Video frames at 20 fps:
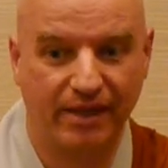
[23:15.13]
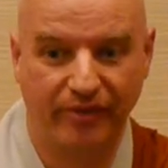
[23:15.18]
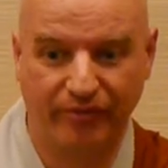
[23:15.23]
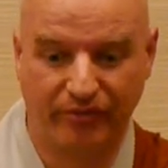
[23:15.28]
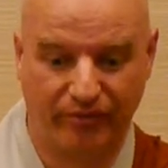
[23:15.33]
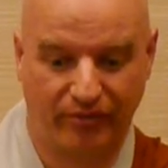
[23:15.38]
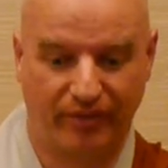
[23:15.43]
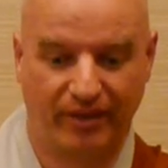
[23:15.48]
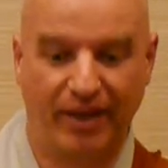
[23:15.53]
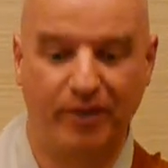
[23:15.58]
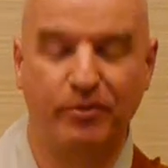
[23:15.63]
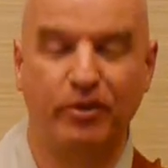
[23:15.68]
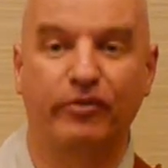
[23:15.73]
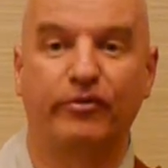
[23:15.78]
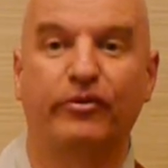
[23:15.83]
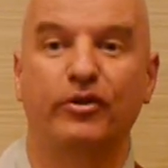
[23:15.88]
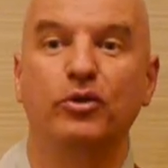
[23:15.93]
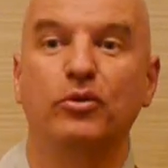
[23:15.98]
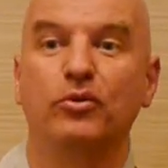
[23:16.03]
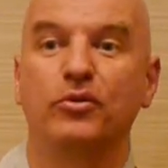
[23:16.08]
if they were
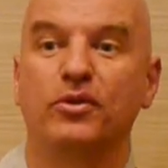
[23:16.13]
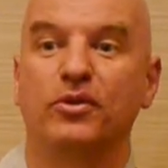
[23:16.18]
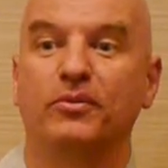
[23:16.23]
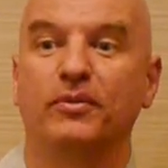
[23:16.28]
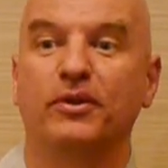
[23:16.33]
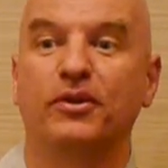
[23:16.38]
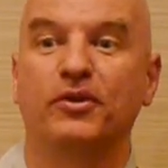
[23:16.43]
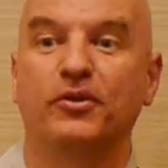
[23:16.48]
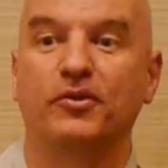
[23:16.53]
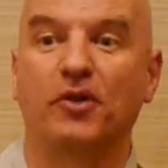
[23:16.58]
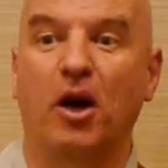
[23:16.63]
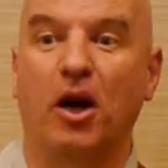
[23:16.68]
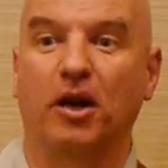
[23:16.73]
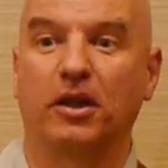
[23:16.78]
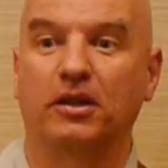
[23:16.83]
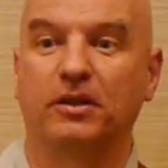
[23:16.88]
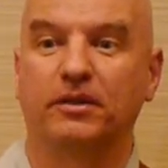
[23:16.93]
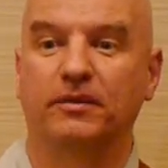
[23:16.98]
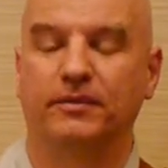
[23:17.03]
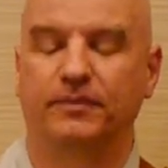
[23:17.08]
fused with the
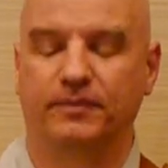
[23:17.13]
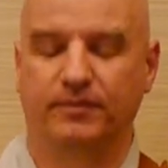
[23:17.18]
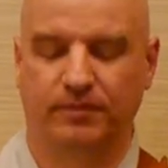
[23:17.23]
rock.